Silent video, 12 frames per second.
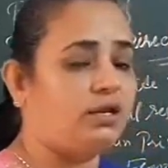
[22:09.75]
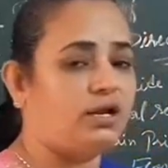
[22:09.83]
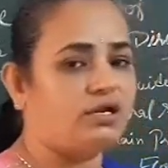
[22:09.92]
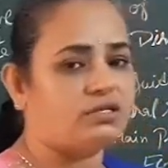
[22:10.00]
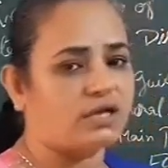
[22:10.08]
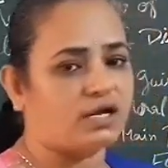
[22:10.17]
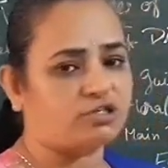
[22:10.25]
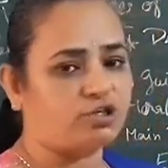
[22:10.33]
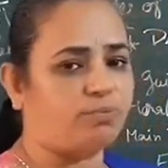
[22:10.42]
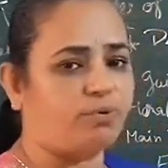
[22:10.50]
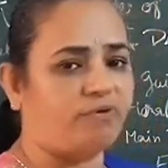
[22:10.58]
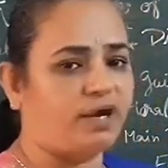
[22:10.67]
is
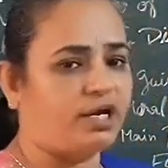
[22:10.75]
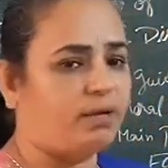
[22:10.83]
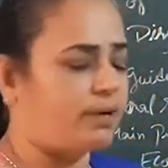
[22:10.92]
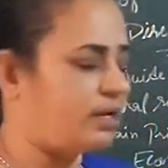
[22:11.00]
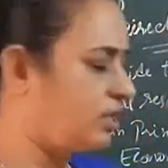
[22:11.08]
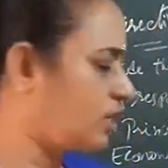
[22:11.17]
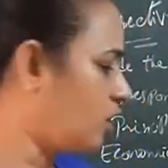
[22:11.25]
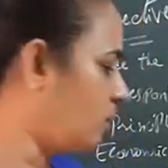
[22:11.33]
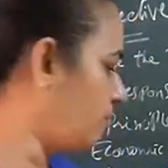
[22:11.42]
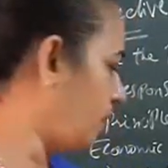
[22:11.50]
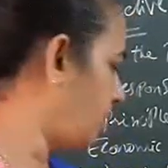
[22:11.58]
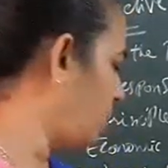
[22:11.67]
also provided by the
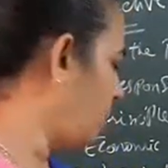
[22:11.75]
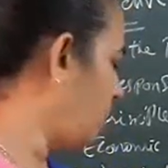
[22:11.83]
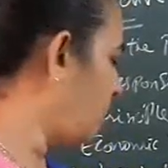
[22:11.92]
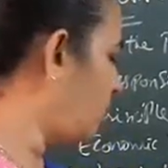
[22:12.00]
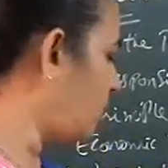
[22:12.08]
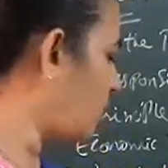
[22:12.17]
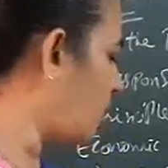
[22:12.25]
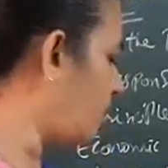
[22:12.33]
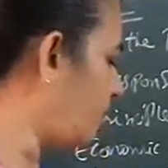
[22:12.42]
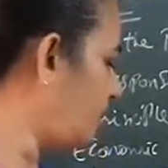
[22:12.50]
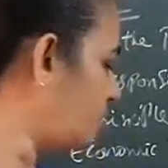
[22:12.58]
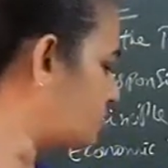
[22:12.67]
government in the
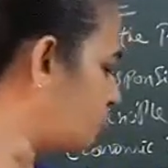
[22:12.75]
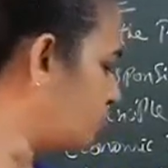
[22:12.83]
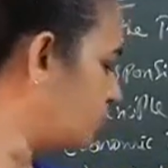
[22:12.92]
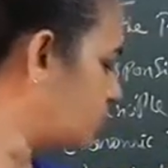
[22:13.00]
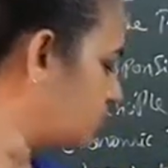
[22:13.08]
government schools.